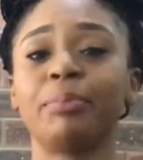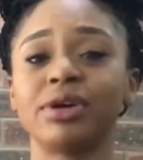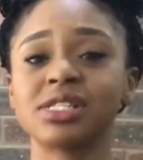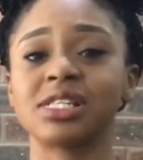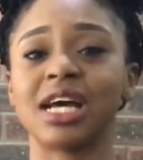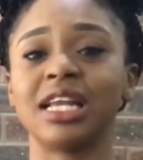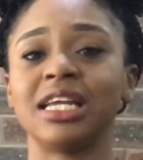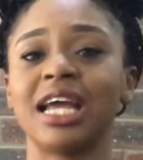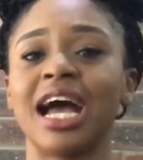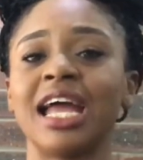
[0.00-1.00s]

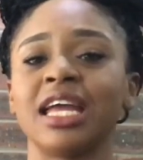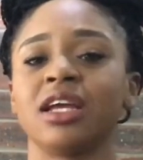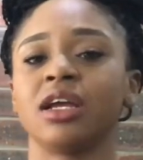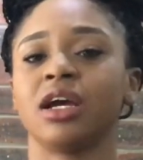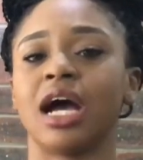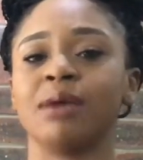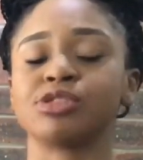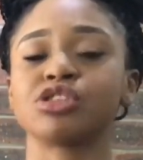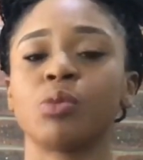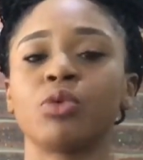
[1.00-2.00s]
Personally, I am
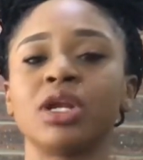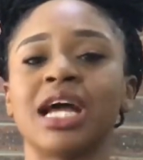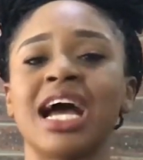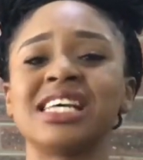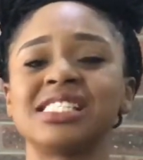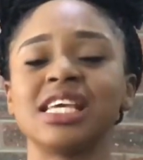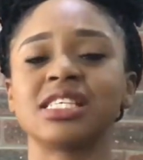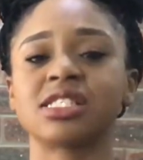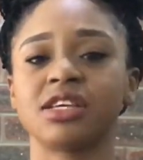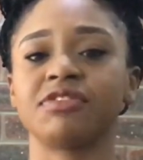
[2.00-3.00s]
someone that has
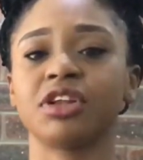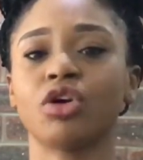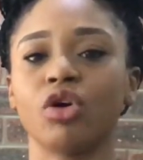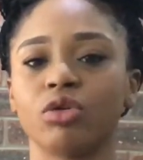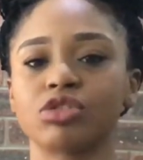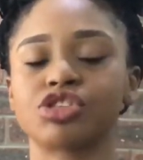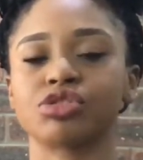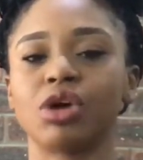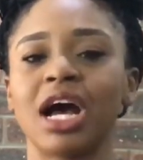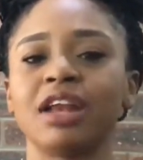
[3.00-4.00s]
a saving
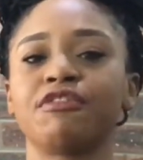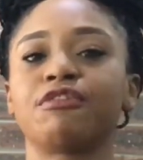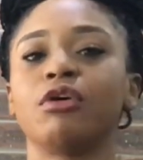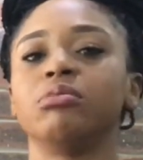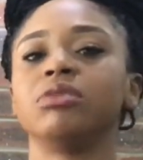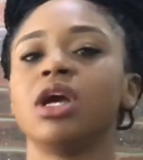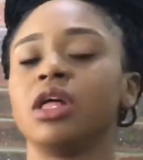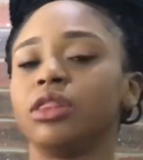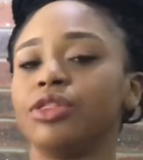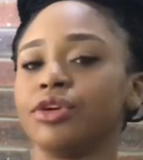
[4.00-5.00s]
culture, and from
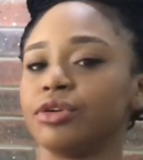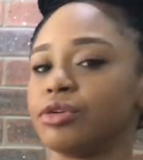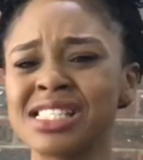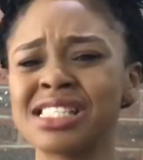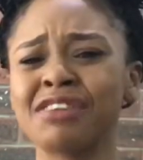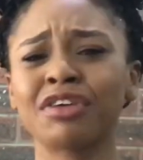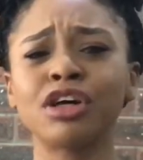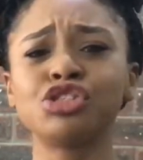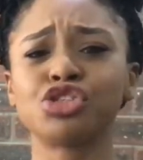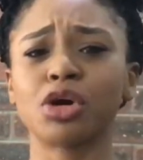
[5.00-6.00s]
the
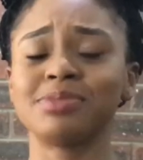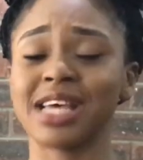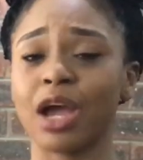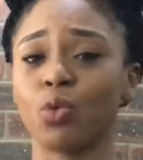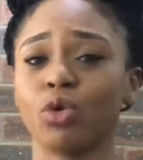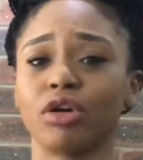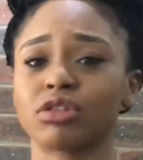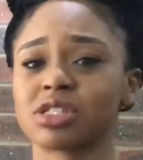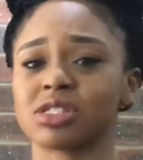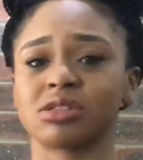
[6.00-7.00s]
several jobs I
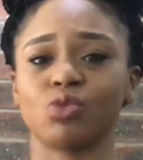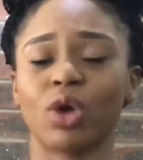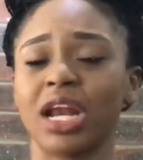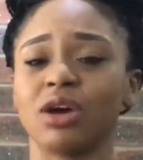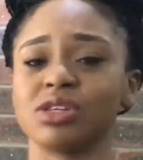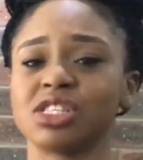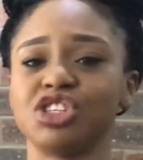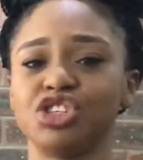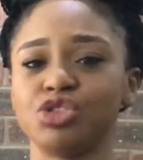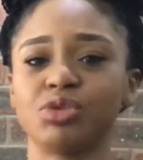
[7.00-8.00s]
worked while I was
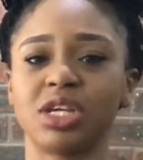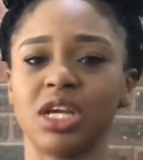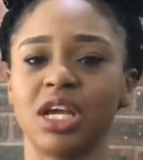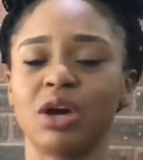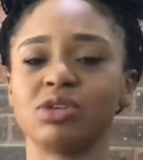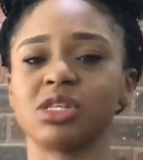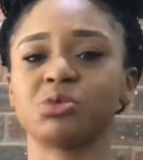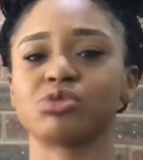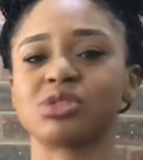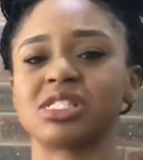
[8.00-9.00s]
in U K, I was
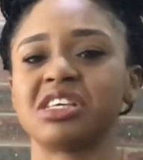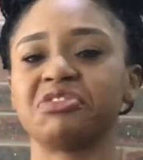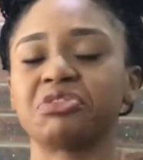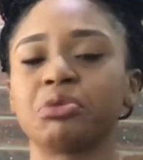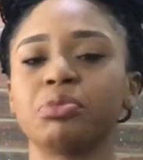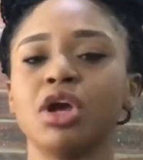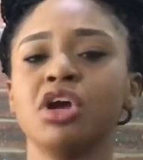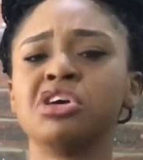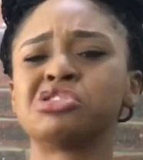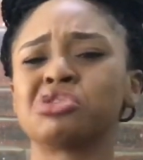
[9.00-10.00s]
able to save up
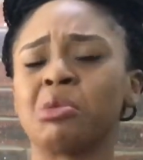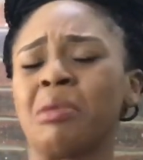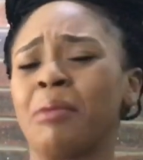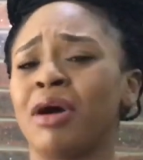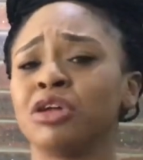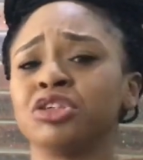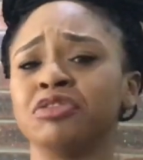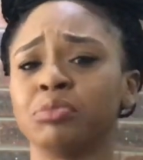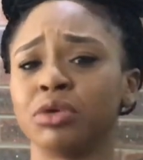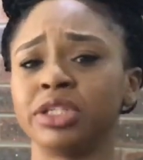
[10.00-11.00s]
some amount
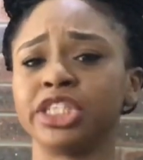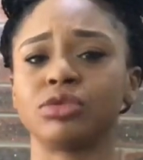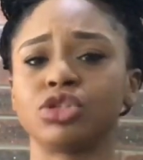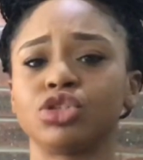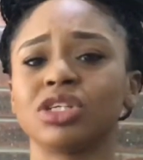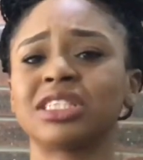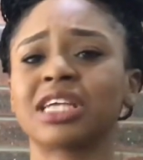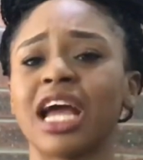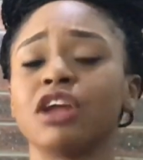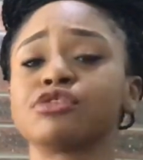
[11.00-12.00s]
of money to
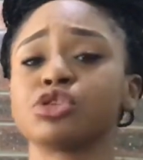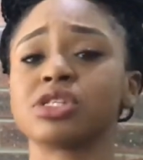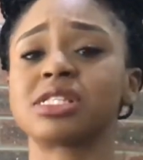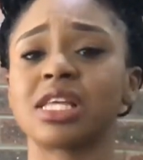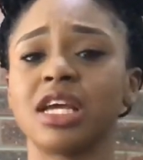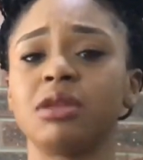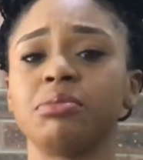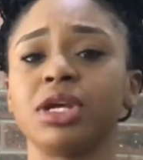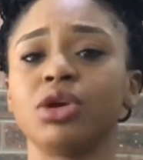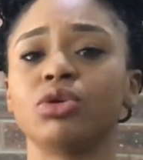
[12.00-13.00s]
just kind of
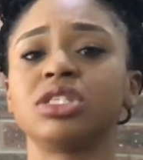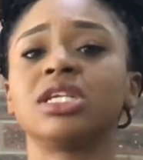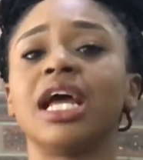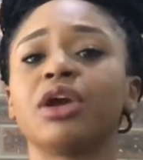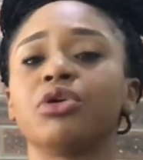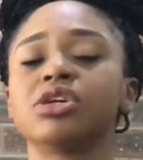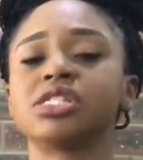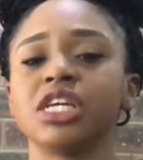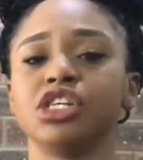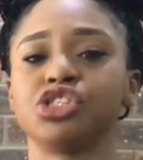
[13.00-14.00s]
sustain me until I got
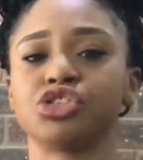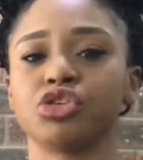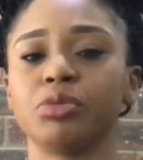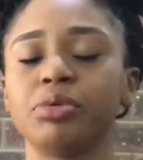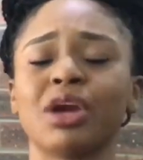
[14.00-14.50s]
a job.